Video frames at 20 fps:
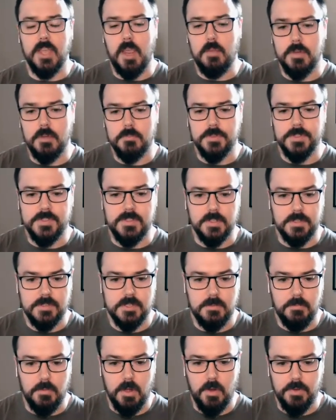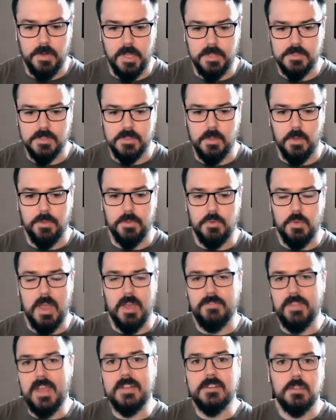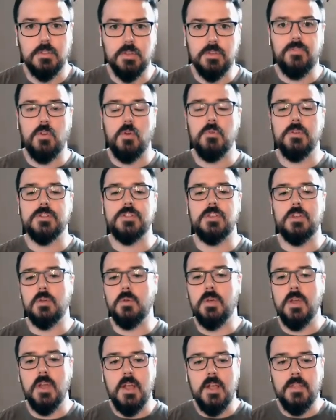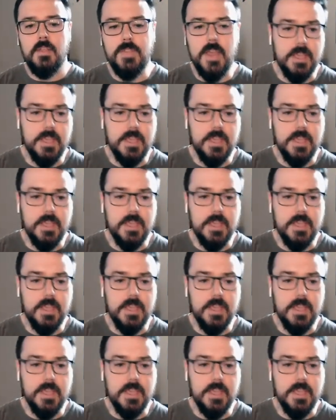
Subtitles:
game number 6 tomorrow night. So you have that to look forward to.